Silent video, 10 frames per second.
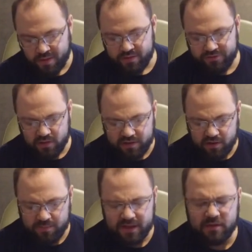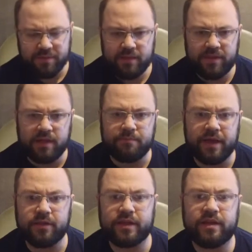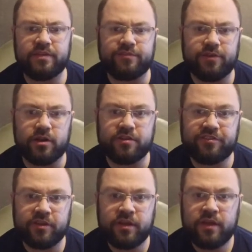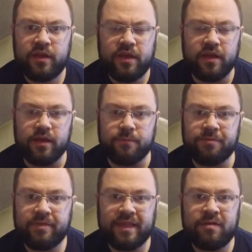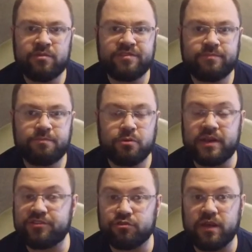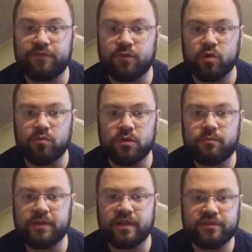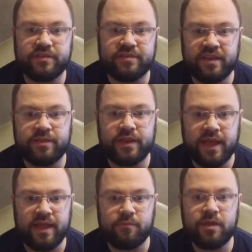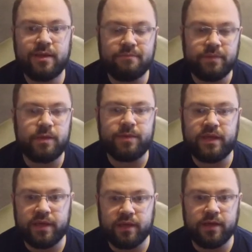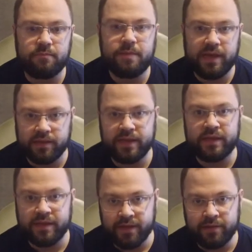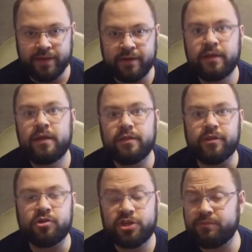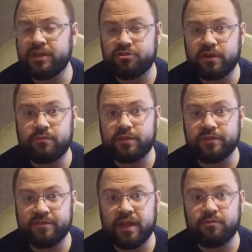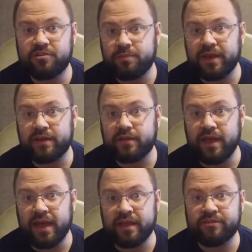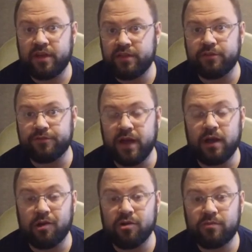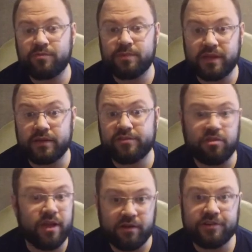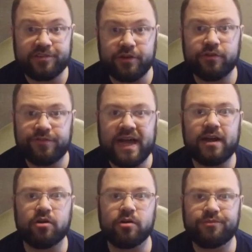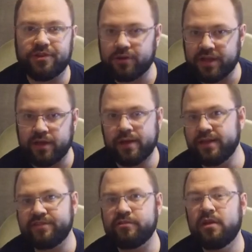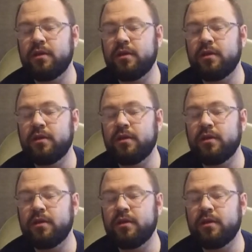So I'll talk about the BB and pellet guns first. That one's pretty straightforward because it's in the name. BB gun, pellet gun. Those should be treated with the same respect as other firearms because they are still firearms. They're guns.